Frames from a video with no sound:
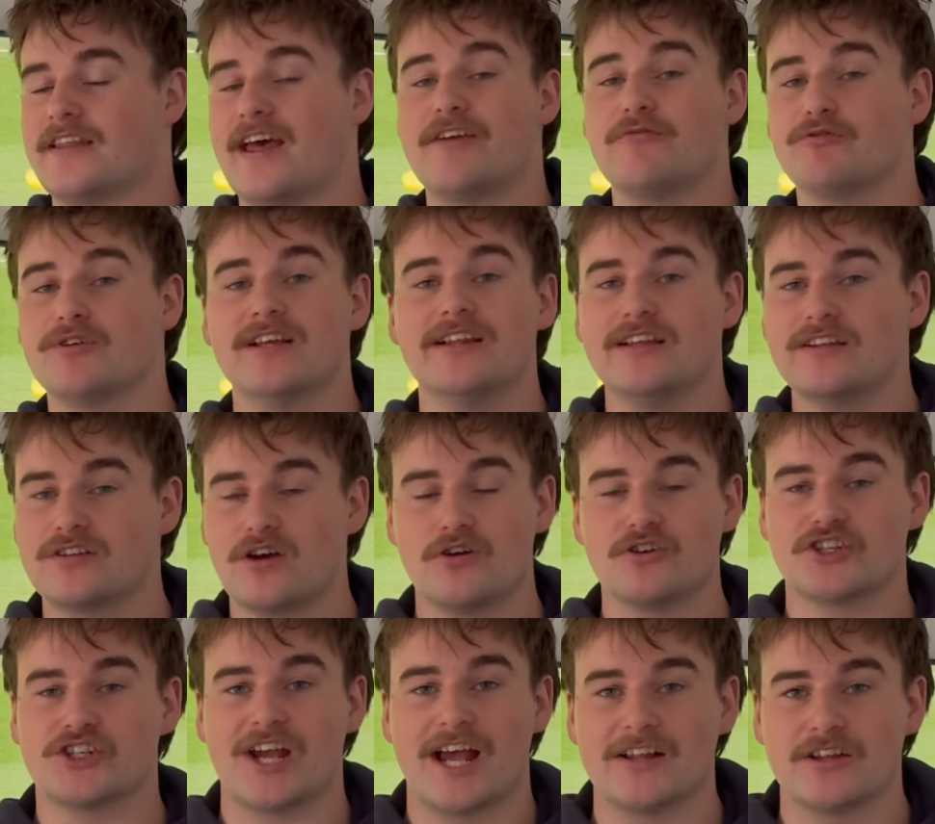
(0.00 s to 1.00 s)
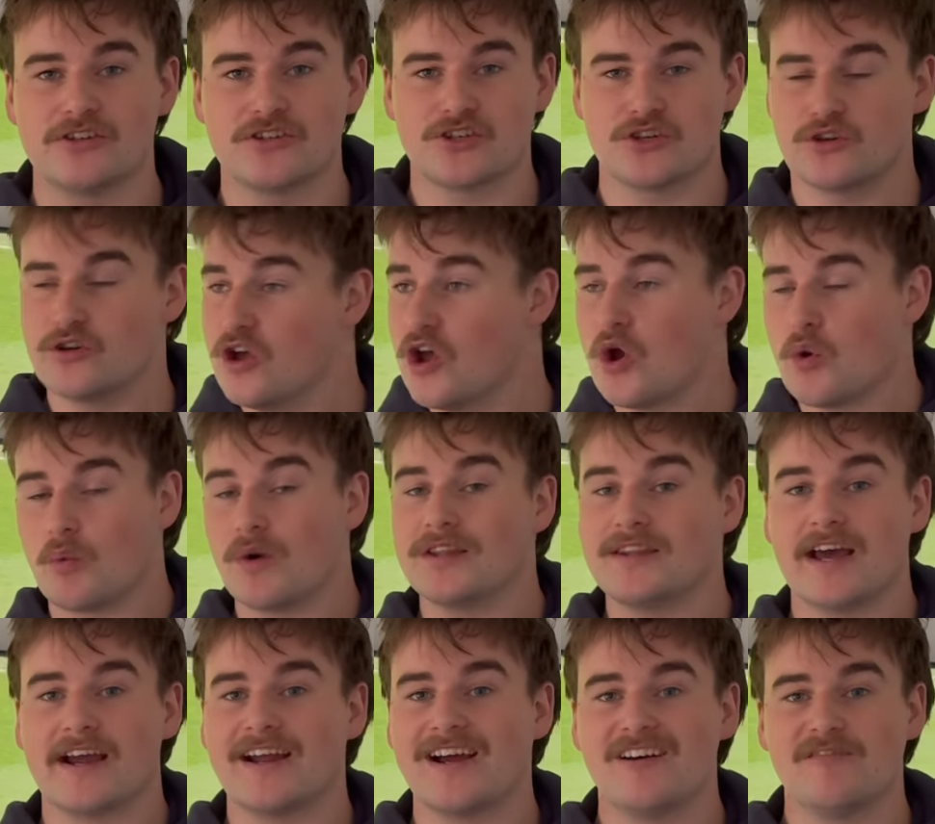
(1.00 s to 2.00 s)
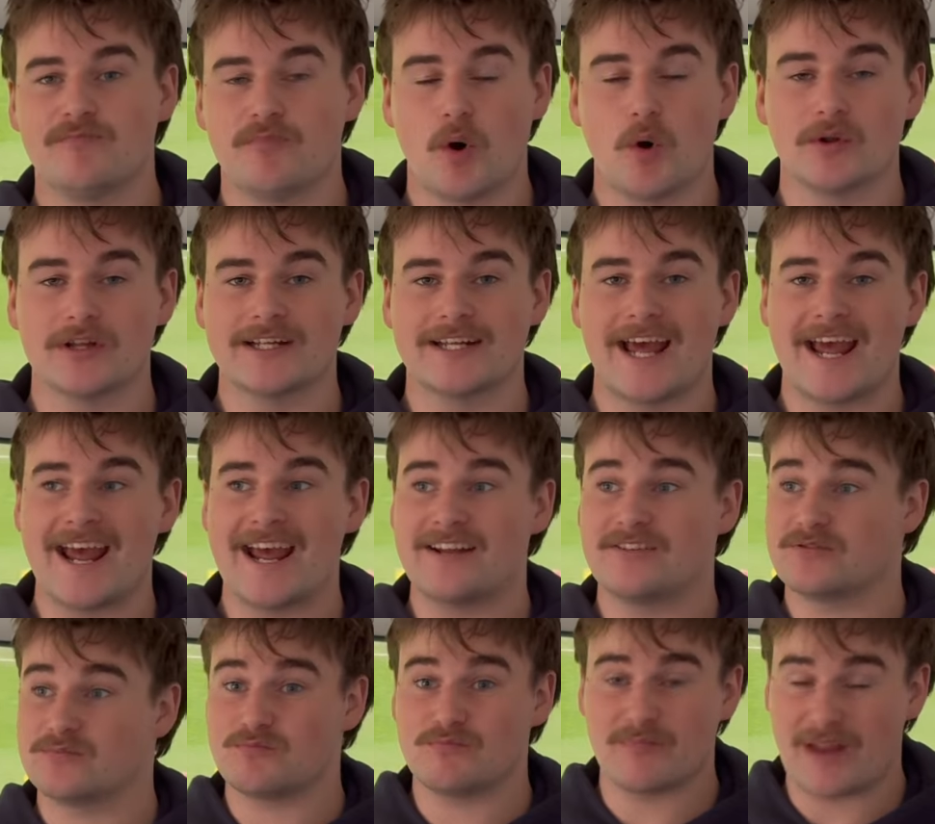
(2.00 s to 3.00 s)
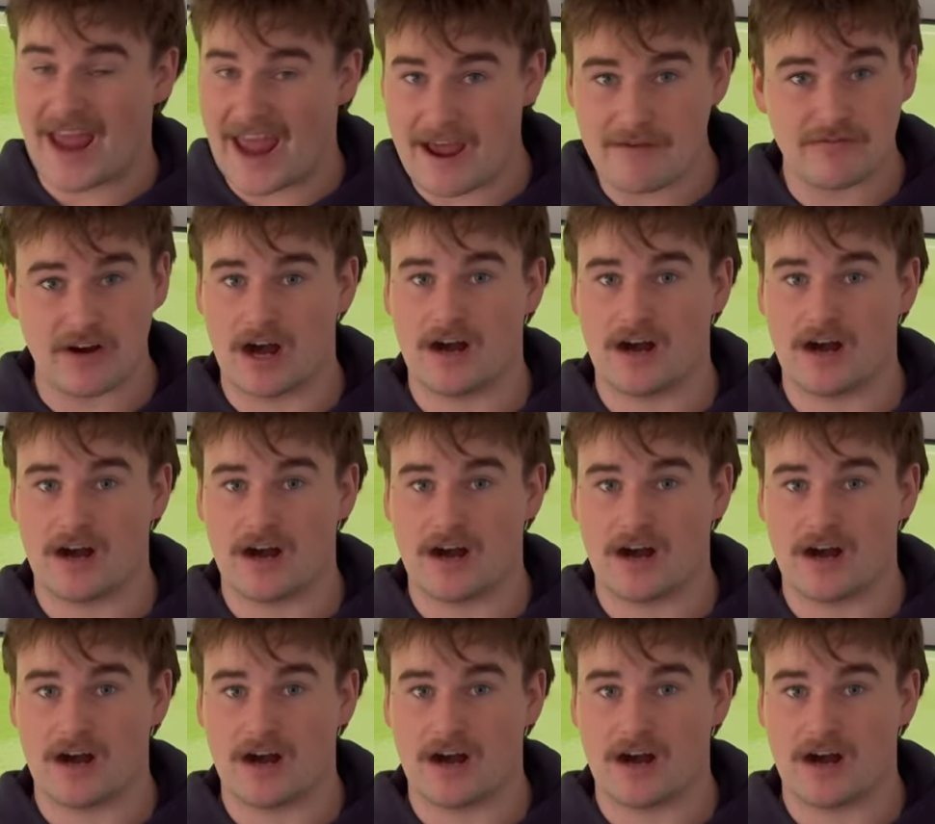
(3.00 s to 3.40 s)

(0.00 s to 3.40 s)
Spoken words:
They really don't challenge you when they have ball in hand ever.